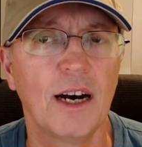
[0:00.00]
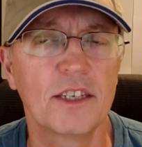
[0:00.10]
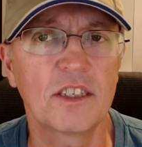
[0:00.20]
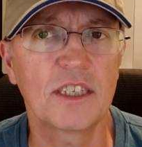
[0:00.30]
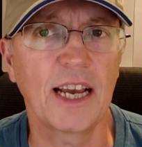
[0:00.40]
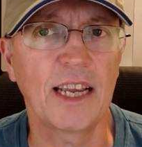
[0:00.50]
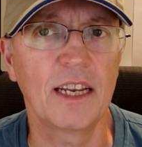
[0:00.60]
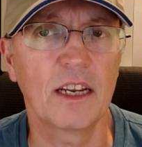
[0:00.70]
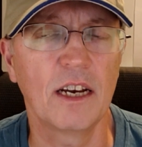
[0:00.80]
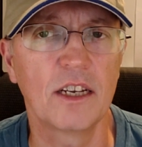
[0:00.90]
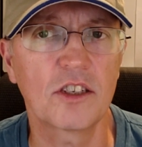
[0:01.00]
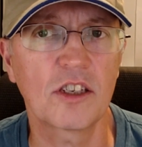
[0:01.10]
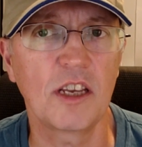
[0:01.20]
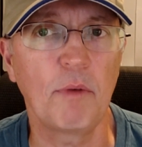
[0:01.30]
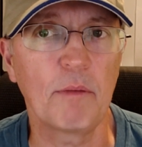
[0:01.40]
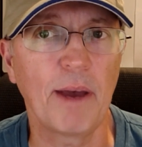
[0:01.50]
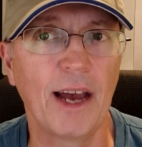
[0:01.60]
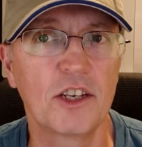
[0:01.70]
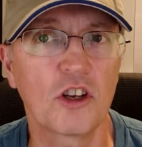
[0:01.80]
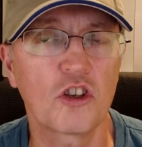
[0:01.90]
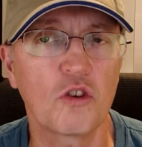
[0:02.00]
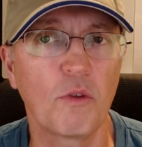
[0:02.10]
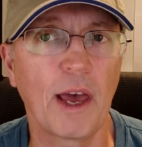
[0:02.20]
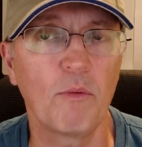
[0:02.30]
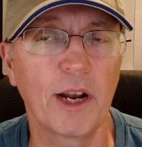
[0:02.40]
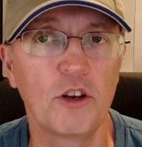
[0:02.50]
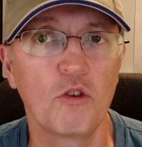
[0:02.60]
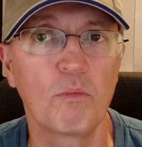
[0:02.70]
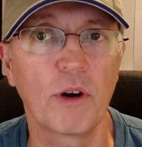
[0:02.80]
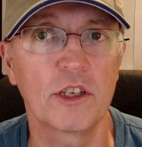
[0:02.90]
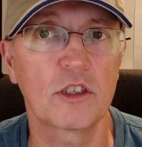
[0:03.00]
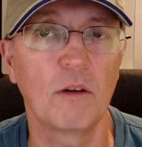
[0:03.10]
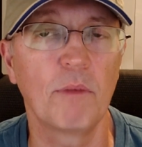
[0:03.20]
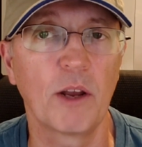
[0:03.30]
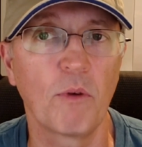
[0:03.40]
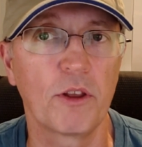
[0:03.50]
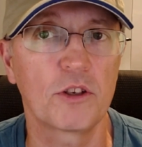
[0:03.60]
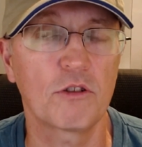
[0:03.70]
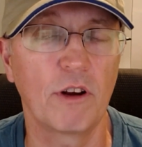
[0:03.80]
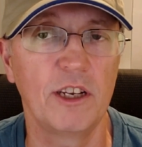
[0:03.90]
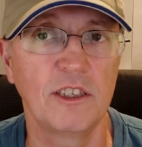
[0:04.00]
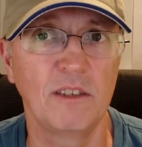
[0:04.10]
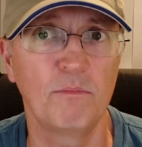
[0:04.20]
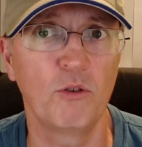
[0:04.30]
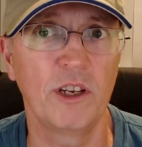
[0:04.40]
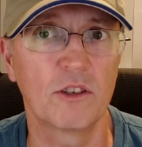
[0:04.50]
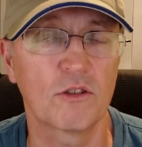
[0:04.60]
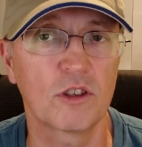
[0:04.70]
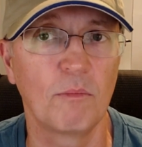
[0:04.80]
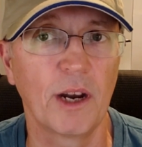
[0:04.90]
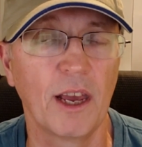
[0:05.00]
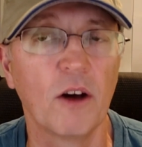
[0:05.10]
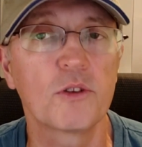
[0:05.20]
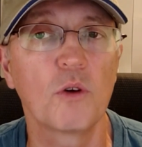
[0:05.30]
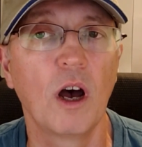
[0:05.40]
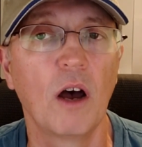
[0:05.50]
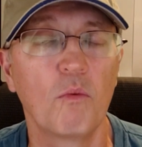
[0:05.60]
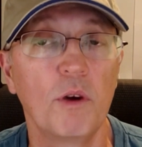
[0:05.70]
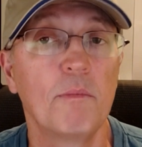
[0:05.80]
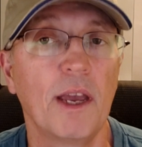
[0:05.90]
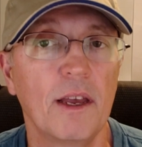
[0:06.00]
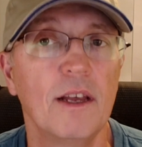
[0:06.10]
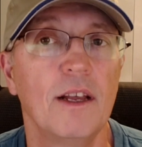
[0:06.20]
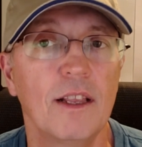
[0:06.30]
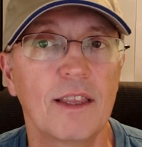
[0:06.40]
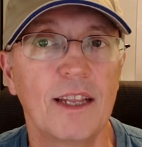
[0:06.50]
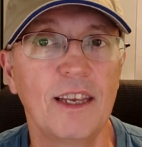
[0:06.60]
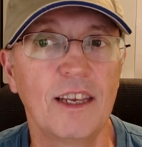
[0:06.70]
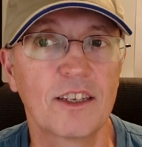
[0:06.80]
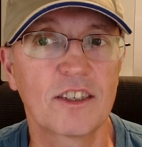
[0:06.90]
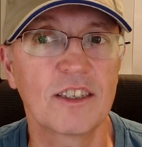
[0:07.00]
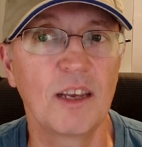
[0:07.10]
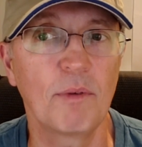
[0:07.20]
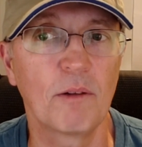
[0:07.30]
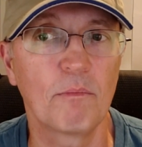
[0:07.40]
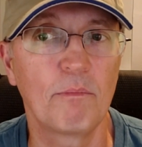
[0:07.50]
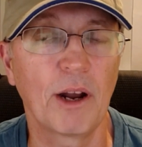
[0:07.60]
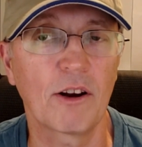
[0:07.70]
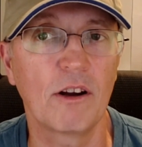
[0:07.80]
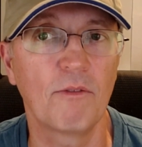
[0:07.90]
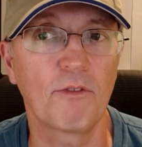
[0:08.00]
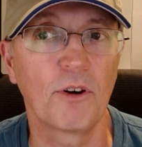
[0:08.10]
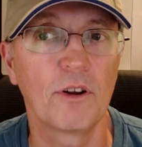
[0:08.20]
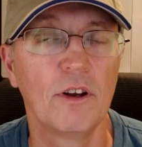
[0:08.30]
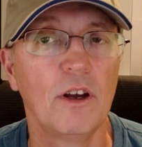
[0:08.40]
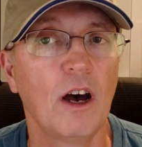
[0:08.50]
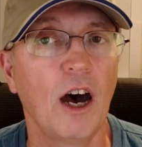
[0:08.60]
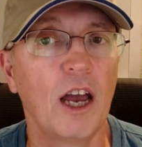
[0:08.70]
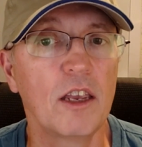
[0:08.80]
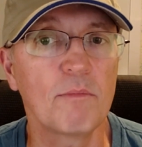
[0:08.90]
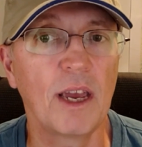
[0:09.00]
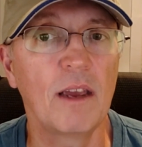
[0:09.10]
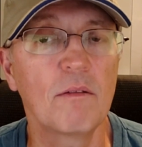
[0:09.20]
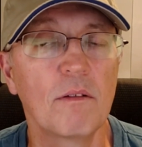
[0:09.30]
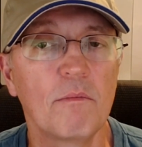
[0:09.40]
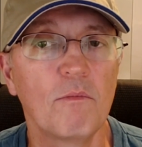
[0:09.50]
second sleeping pad just so that when I do bring somebody, whether it's Crazy Boonies or somebody else with me, that they can sleep in better comfort. You may